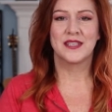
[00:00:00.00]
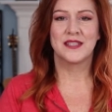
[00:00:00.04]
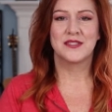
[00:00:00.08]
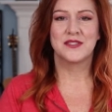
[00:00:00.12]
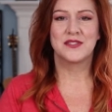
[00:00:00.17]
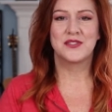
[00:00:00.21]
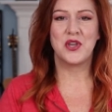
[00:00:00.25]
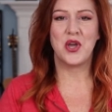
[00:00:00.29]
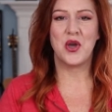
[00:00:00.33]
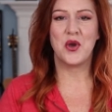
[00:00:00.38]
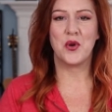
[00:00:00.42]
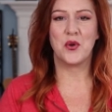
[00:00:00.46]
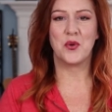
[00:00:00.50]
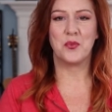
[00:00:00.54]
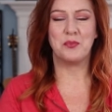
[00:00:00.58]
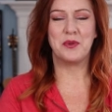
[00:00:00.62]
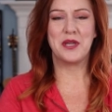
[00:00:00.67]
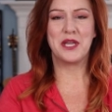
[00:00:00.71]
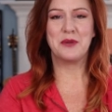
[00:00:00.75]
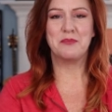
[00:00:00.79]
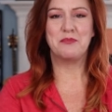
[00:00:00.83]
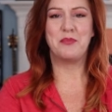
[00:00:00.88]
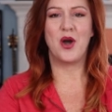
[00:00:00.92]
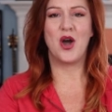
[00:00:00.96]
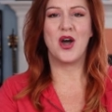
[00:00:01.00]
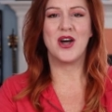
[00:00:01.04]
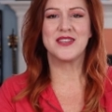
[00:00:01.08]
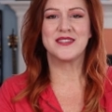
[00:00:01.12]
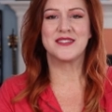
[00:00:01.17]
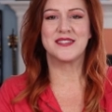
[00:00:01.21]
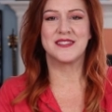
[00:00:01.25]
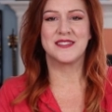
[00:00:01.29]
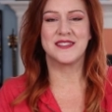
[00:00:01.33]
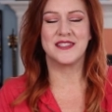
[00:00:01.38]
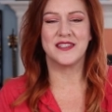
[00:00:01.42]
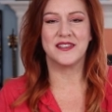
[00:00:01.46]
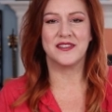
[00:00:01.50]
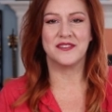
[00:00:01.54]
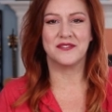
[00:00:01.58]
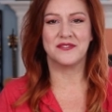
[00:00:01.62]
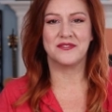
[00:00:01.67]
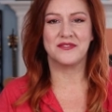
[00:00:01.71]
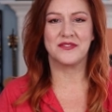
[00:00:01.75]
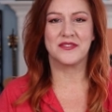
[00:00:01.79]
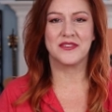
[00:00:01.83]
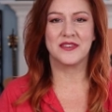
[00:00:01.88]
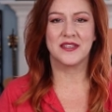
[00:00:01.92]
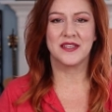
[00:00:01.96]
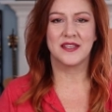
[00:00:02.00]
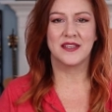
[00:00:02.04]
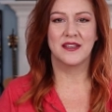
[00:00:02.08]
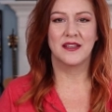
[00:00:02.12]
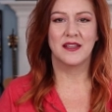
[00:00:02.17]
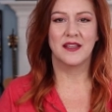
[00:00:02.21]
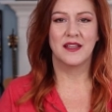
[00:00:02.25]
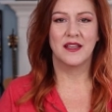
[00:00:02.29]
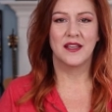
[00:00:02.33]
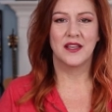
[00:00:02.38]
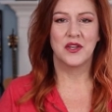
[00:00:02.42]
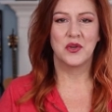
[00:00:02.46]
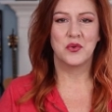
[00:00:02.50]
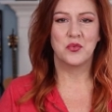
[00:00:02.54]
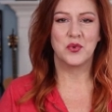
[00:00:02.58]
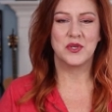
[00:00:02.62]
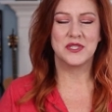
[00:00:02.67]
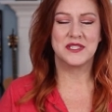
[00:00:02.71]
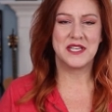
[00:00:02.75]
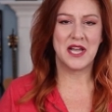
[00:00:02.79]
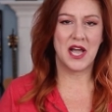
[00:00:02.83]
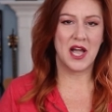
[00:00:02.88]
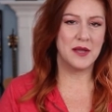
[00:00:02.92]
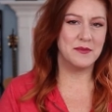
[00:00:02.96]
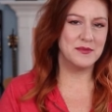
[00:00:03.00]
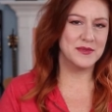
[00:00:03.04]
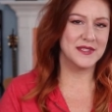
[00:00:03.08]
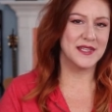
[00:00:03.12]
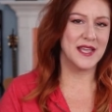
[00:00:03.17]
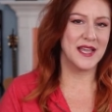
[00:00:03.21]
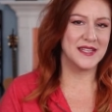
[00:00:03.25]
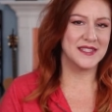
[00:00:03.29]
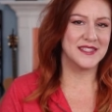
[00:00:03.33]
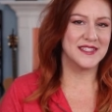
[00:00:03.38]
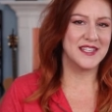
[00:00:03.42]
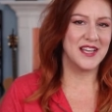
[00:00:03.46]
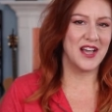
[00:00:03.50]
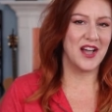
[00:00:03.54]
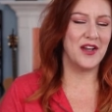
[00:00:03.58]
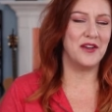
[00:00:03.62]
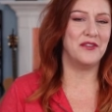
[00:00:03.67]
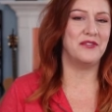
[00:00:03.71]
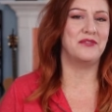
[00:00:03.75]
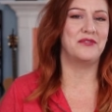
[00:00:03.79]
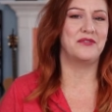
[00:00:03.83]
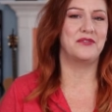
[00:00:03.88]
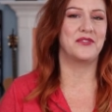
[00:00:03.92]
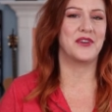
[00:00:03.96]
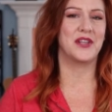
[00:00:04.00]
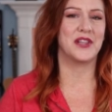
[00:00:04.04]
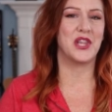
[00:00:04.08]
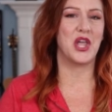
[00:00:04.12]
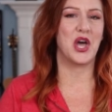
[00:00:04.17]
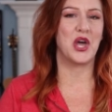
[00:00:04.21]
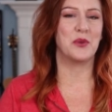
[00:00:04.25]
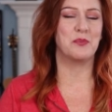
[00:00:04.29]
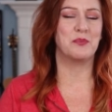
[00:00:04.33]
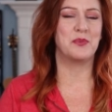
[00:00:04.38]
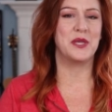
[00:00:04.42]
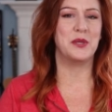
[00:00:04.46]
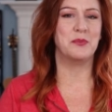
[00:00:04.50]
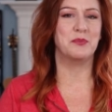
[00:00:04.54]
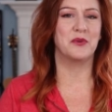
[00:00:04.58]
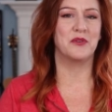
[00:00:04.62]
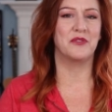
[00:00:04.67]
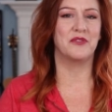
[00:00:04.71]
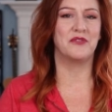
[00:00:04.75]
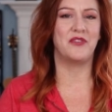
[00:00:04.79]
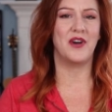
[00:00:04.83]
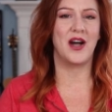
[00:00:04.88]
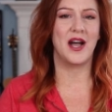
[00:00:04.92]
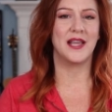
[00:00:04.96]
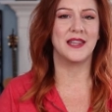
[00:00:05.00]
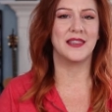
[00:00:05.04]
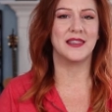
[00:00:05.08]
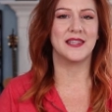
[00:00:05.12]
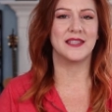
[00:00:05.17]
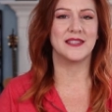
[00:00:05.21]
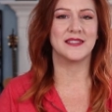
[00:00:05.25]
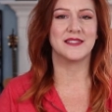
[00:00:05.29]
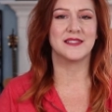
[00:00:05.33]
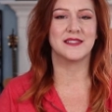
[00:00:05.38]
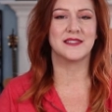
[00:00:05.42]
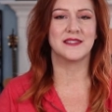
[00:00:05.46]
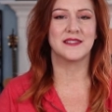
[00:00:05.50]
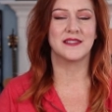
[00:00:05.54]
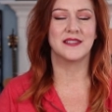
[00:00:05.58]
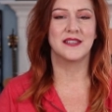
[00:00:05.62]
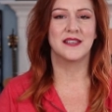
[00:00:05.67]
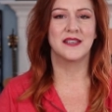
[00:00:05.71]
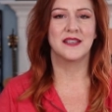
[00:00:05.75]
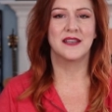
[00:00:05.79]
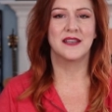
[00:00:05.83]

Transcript: So, being positive. When times get tough, a lot of people find this